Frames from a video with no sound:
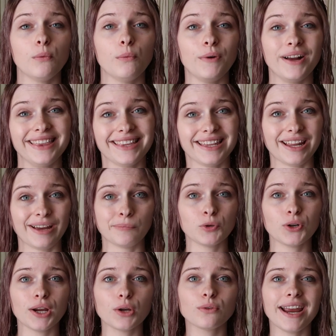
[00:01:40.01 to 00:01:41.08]
with an
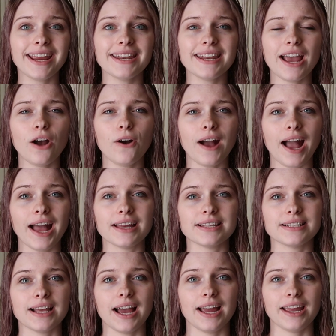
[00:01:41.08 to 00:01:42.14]
upgrade right now as
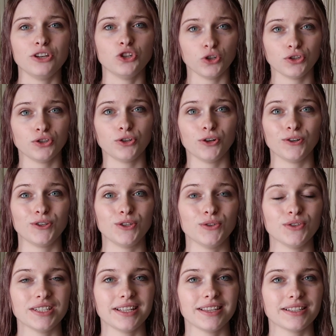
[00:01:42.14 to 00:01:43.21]
I just started
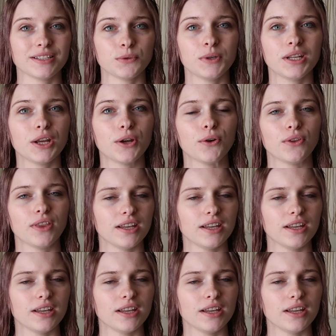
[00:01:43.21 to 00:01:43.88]
using this a week ago.